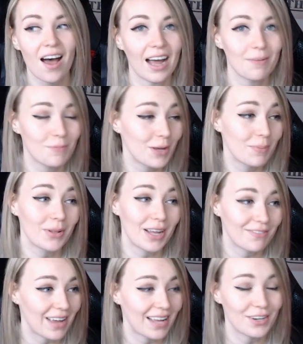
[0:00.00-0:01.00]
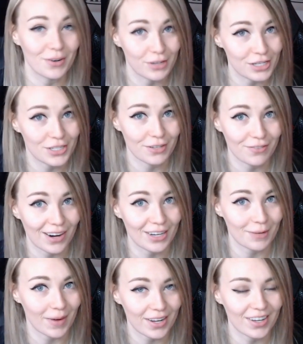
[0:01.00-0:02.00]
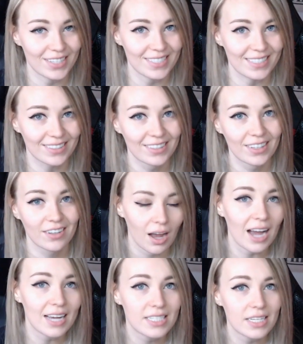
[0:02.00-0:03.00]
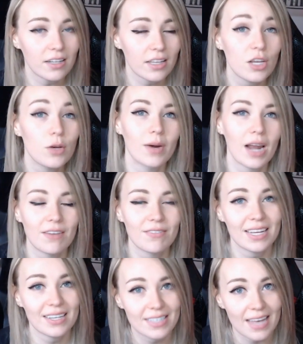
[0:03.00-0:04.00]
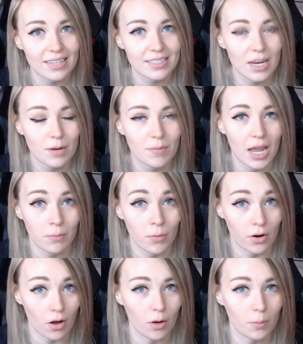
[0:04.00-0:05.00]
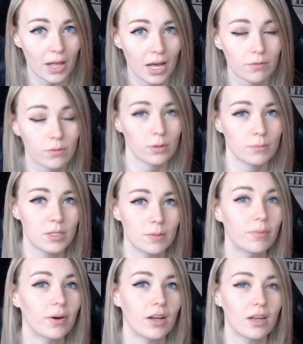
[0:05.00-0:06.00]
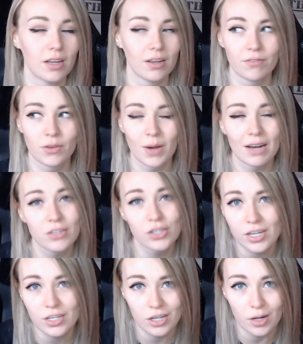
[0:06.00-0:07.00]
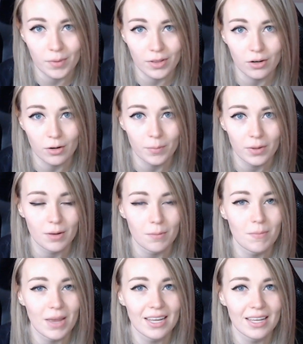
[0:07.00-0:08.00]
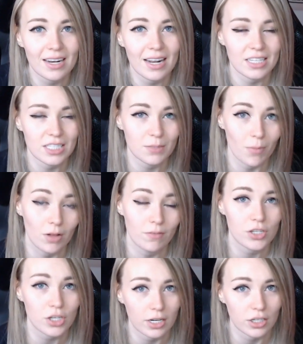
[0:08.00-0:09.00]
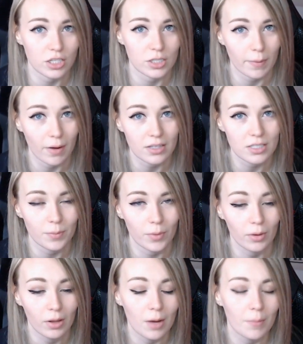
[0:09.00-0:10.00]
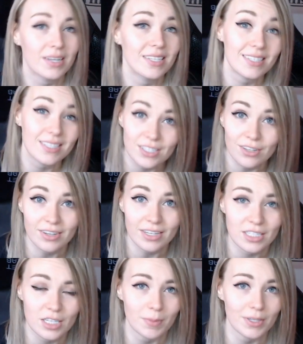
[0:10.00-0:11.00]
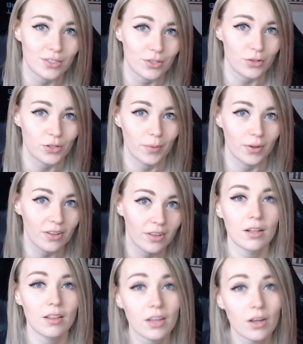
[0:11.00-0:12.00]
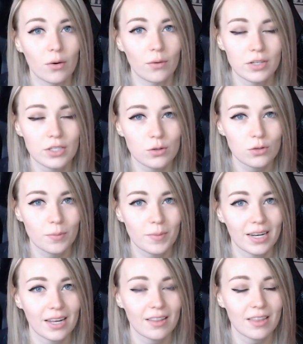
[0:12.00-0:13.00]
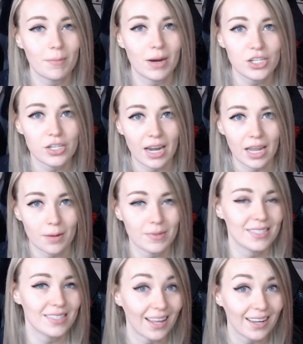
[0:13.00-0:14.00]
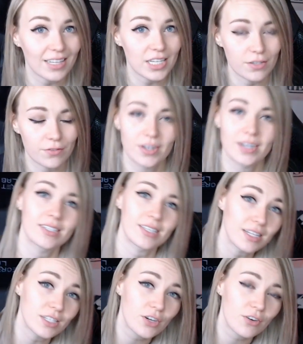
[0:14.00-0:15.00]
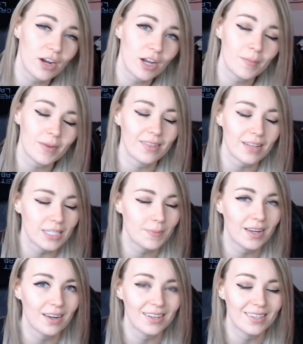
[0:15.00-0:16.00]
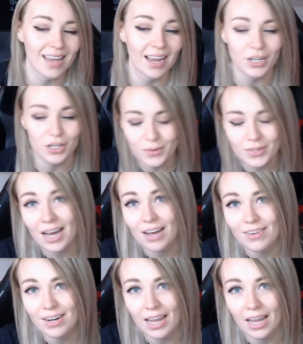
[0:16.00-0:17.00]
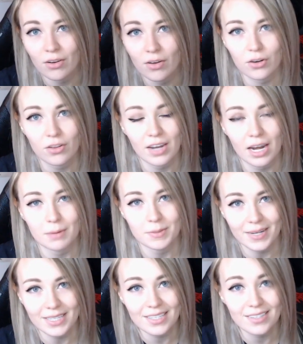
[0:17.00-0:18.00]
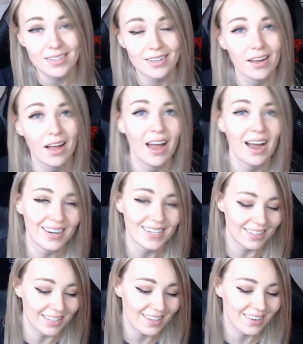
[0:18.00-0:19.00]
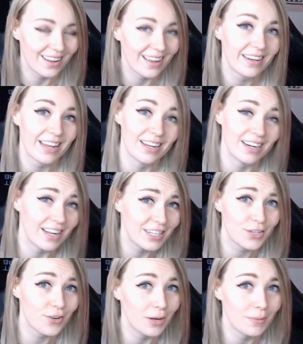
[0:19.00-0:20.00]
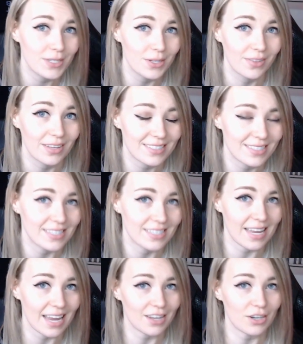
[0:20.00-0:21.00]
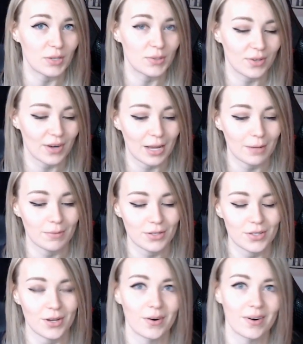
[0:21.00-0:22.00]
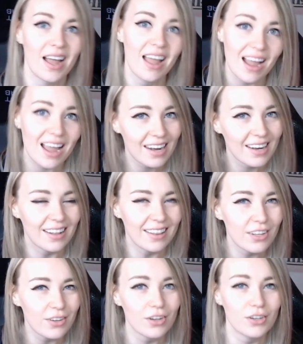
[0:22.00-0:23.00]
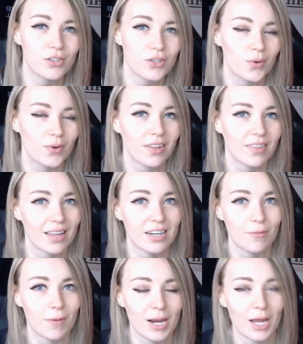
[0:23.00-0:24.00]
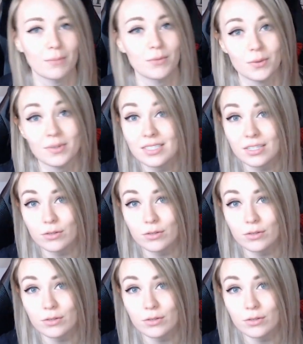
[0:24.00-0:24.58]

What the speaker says: people have had no issue finding my content. Ideally, you want to have the exact same name on all platforms, but if you have to change it up a little bit, make it as small of a change as possible, because it still needs to be searchable. The only social media that my name is slightly different is Instagram, and that's because I used to have an account under the name Spectissa, I deleted it, and Instagram still thinks it's a taken username, so I added a little underscore at the end of my name so it's still